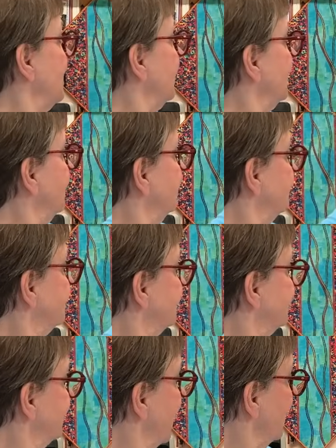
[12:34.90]

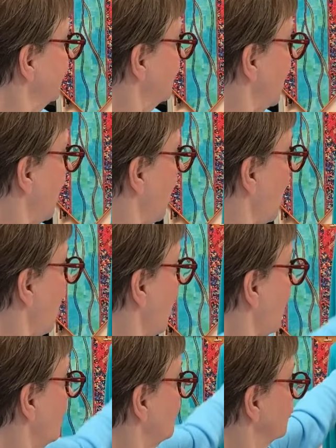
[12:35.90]
instead
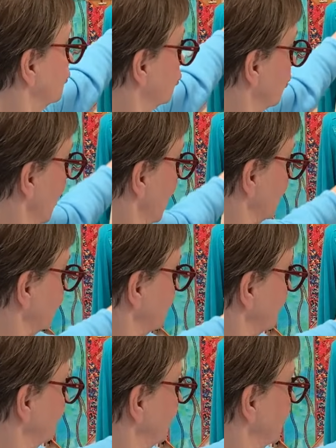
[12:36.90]
of trying
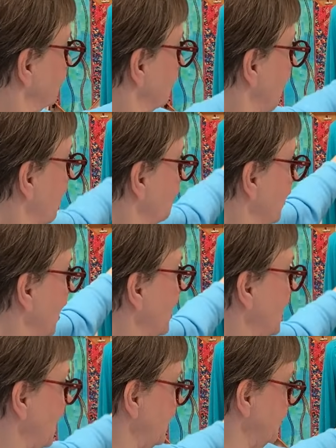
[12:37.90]
to figure out
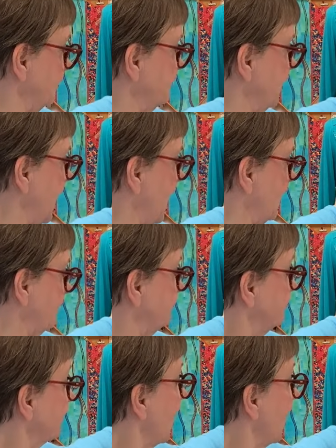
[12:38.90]
ahead of time